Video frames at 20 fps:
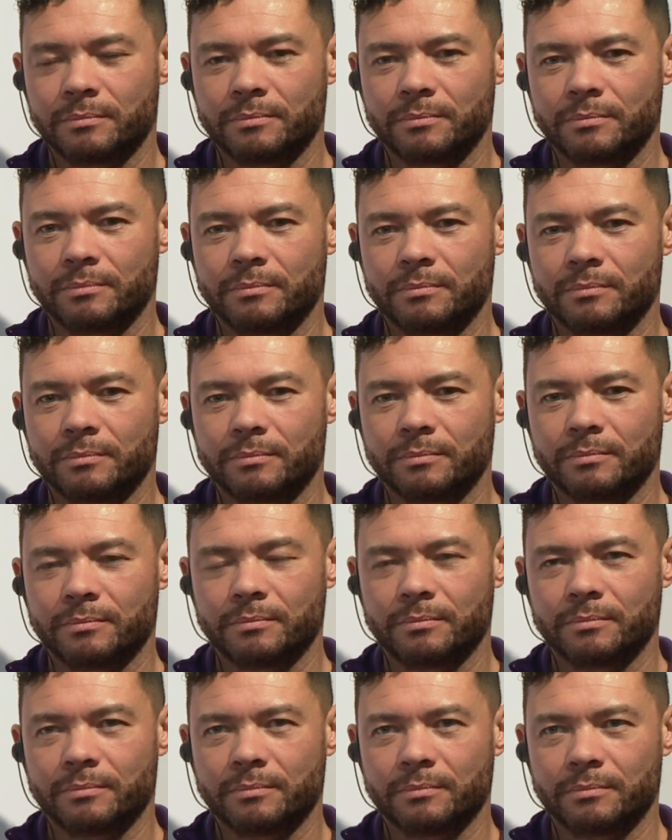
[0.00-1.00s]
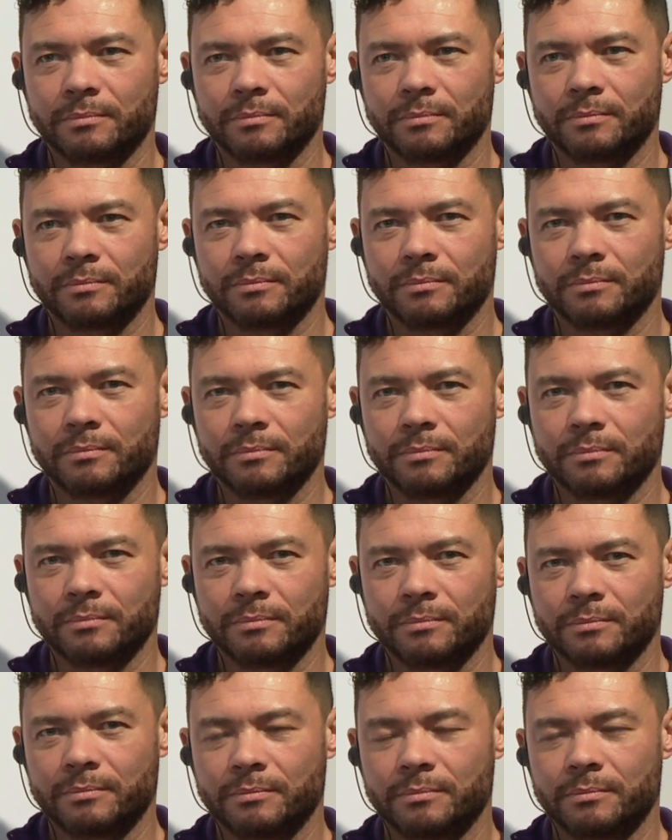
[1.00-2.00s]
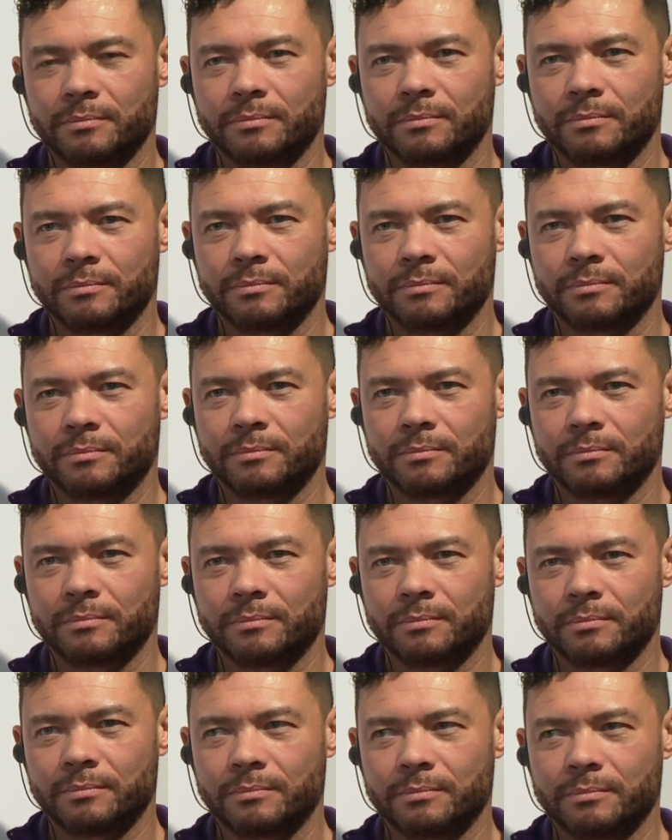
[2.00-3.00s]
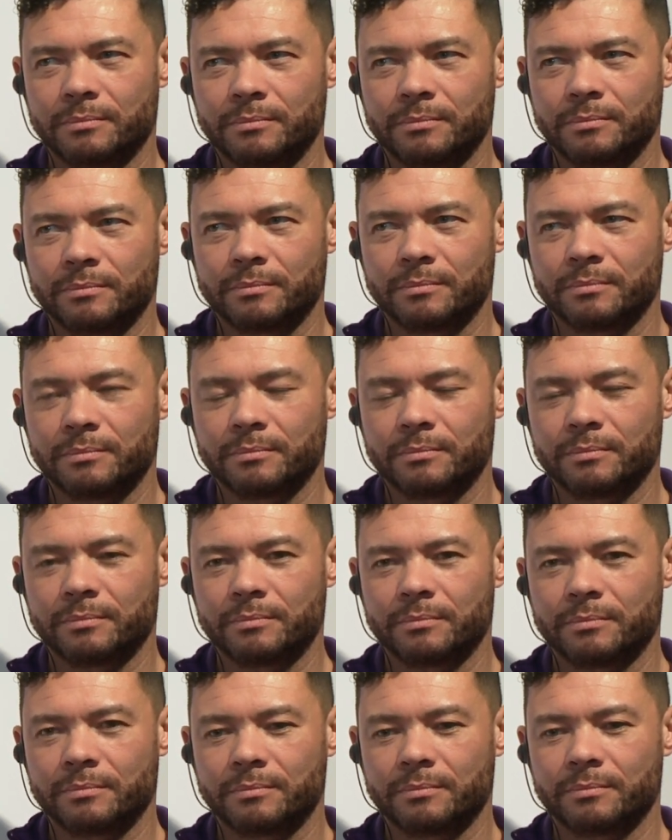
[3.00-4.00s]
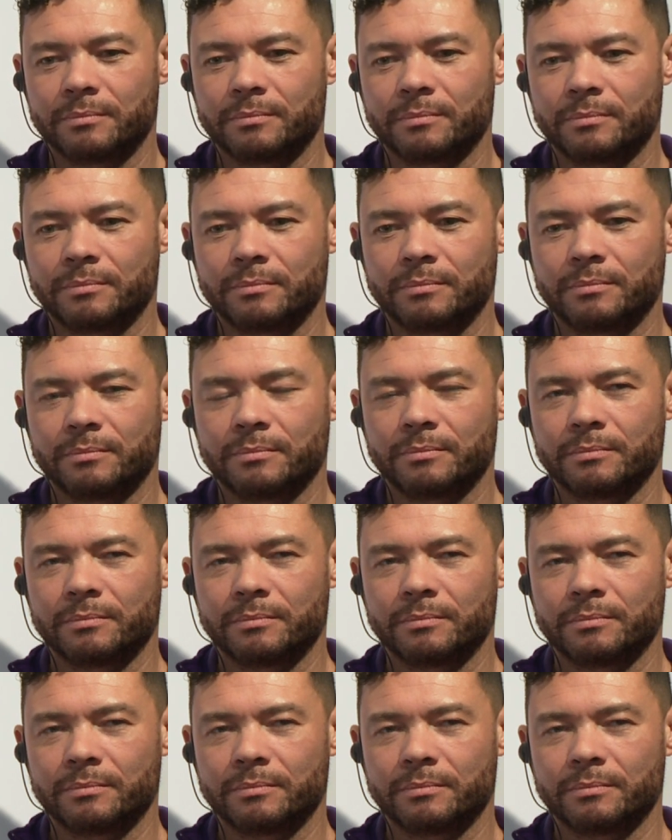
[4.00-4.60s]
The person shown says nothing.